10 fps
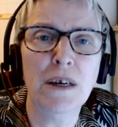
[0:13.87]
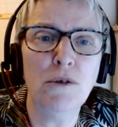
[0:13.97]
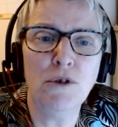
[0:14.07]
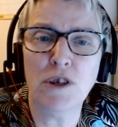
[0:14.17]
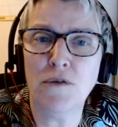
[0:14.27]

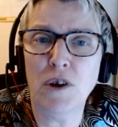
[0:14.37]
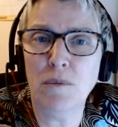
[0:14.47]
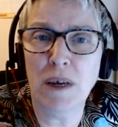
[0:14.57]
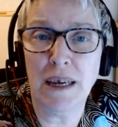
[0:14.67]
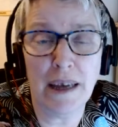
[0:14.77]
or just find
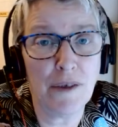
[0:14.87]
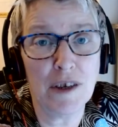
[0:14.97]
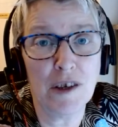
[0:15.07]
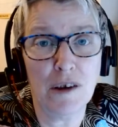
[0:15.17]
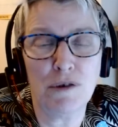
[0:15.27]
me, Kathy
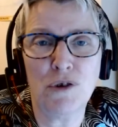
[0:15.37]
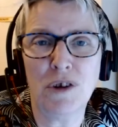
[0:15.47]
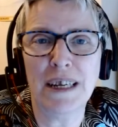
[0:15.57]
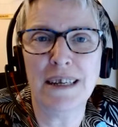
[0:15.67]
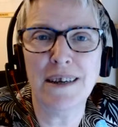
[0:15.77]
Syrett, on
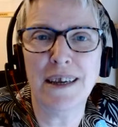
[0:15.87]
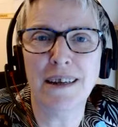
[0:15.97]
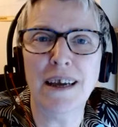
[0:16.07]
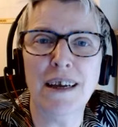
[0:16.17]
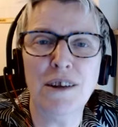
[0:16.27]
LinkedIn,
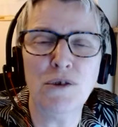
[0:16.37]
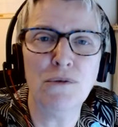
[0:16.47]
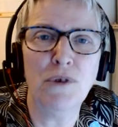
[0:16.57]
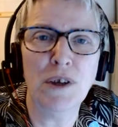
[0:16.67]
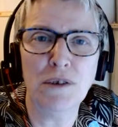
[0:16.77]
and you'll
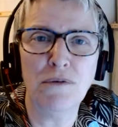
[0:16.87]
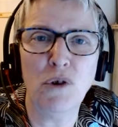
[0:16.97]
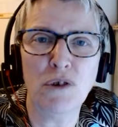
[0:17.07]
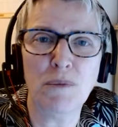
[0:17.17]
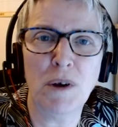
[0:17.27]
find the
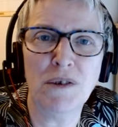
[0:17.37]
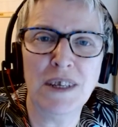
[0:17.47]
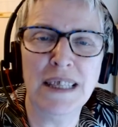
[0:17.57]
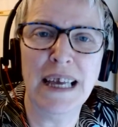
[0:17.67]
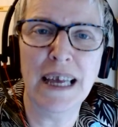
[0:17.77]
vlogs
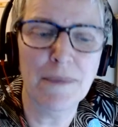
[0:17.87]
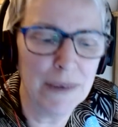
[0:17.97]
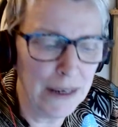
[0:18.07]
posted there.